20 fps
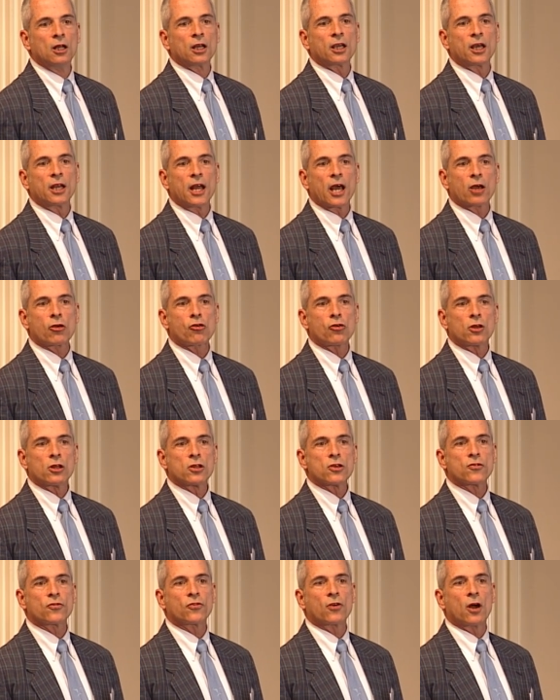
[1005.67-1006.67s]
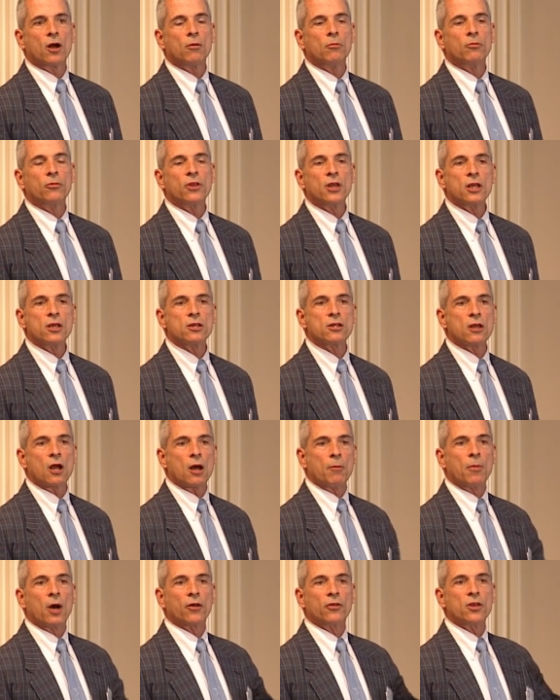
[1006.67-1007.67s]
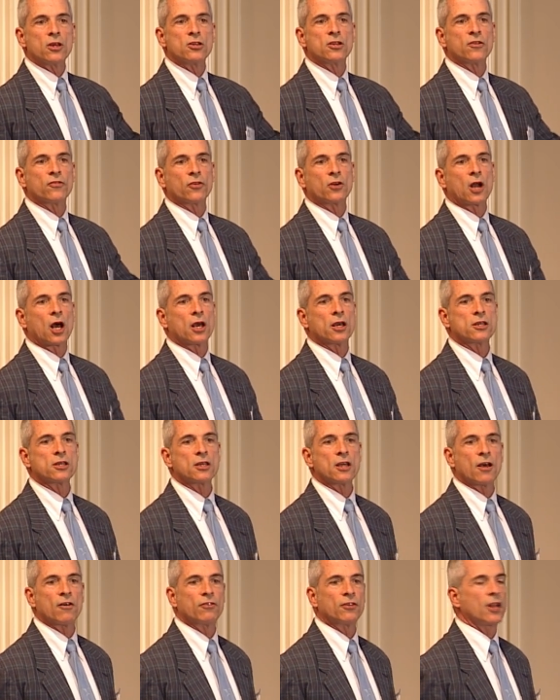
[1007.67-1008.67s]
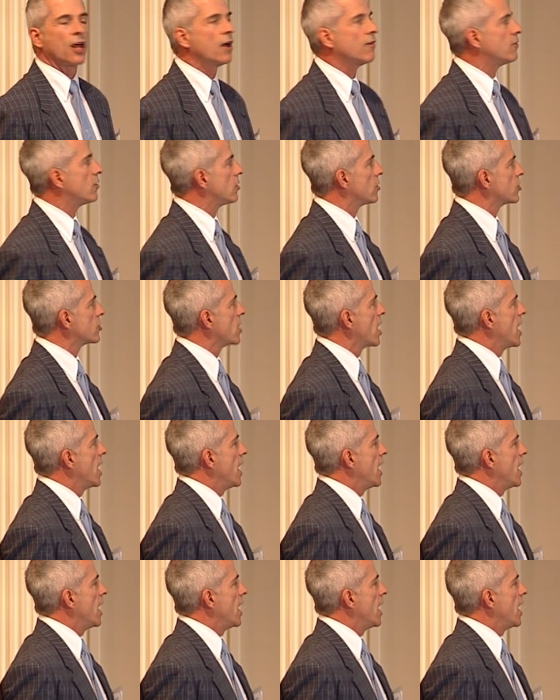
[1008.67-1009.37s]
connections from among these different ICF levels.